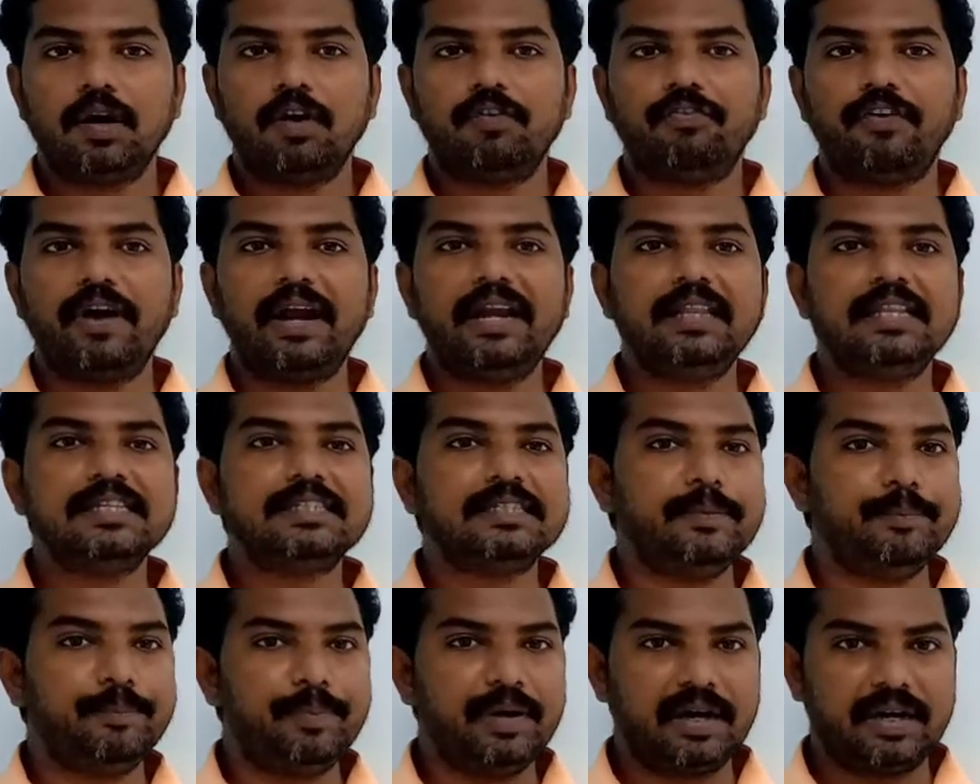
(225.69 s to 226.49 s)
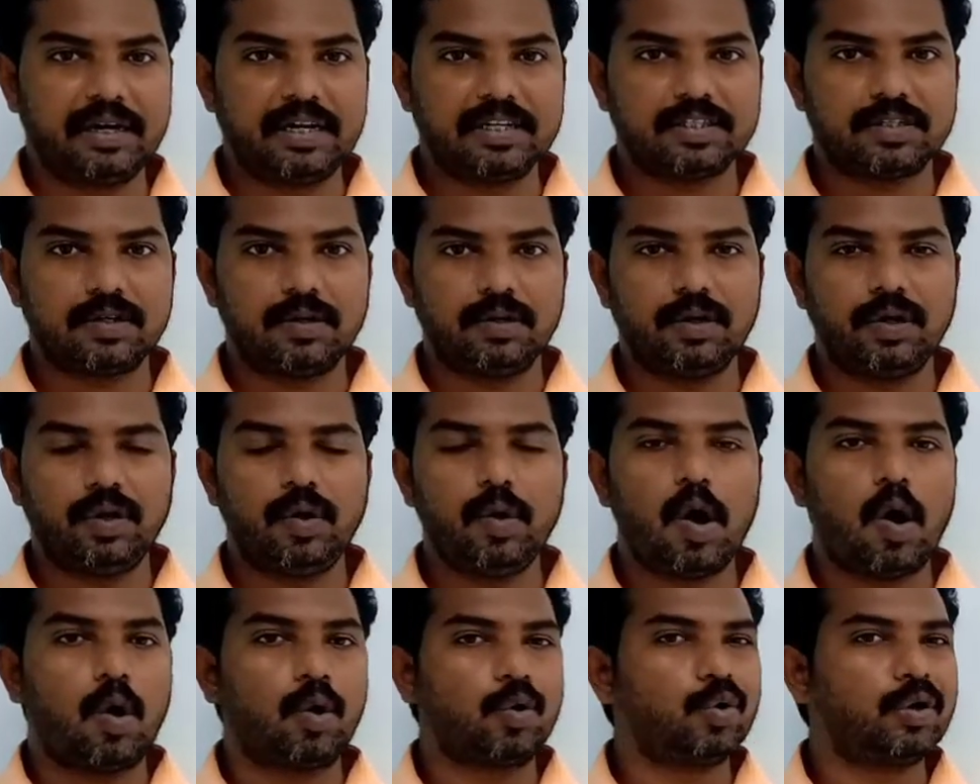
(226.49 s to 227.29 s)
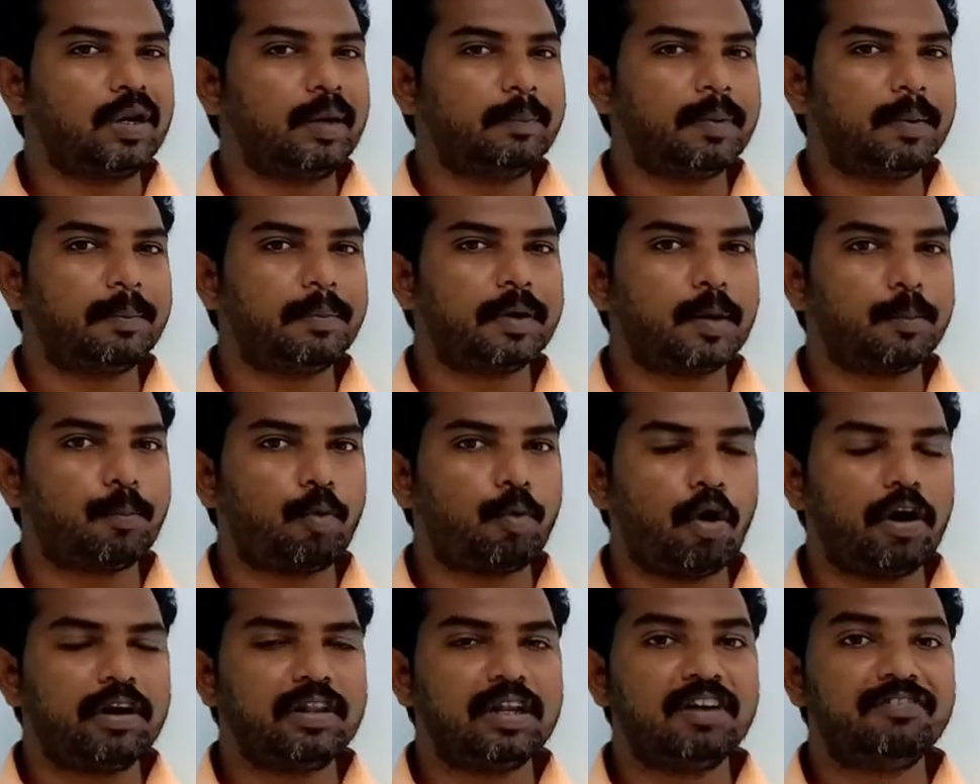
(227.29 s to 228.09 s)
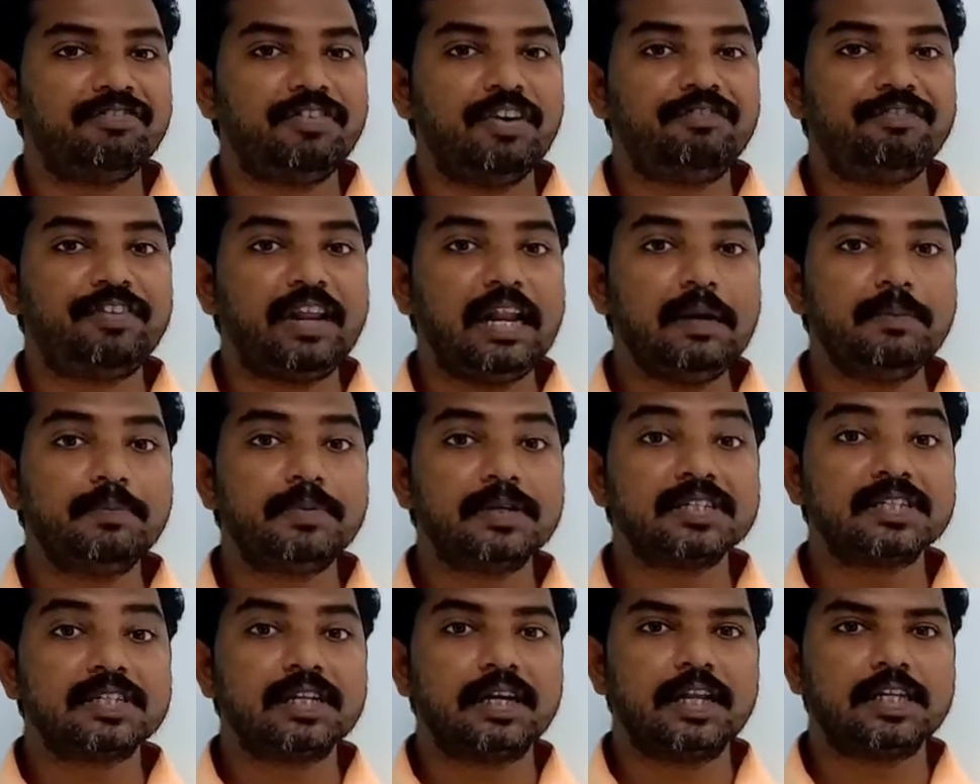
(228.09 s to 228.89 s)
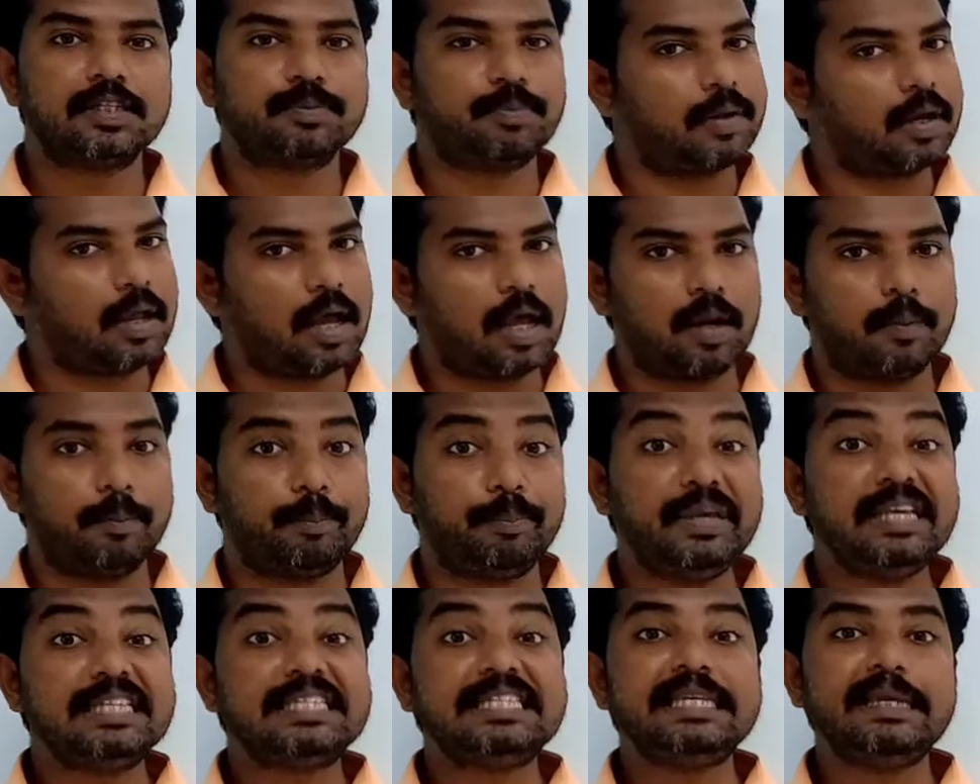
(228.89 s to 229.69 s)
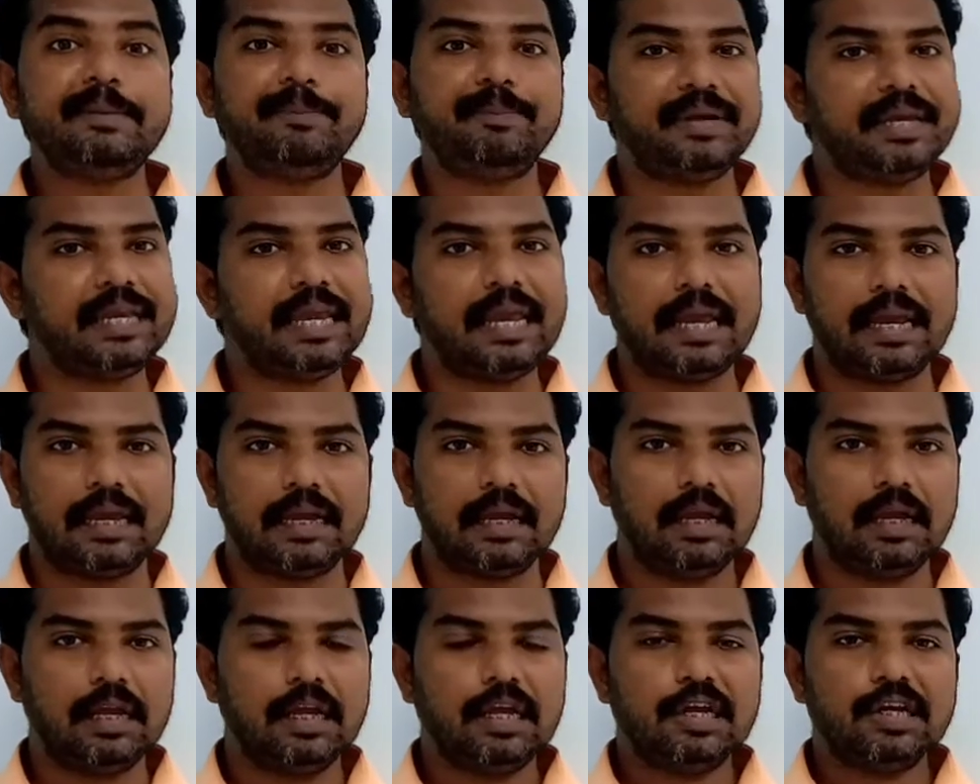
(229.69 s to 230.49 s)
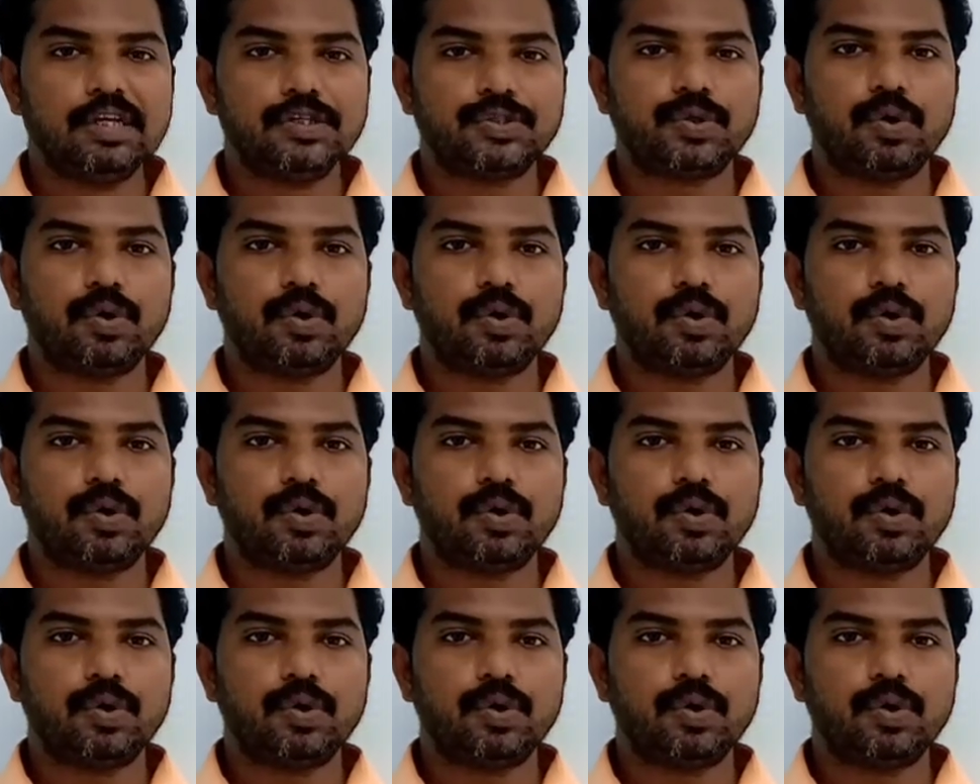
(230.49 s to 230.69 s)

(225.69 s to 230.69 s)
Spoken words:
Now find the simple interest. You have to remember a pointer 15% per annum, PCPA.